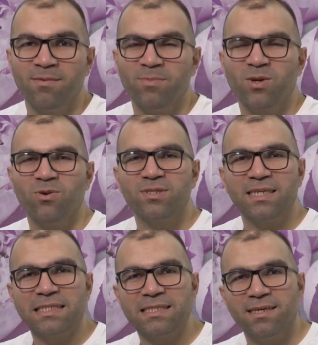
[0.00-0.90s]
because
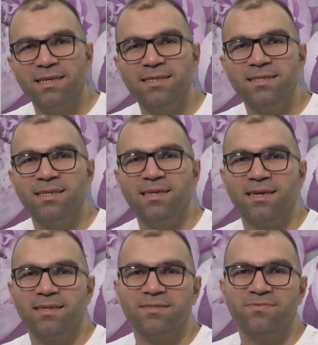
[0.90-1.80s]
it's easy
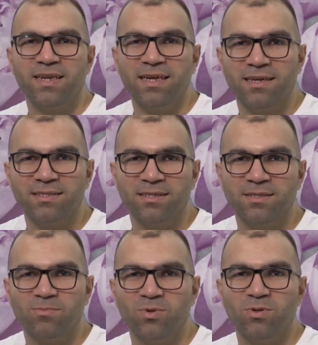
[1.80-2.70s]
and it's very
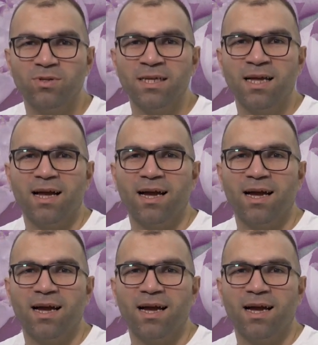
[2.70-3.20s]
accessible,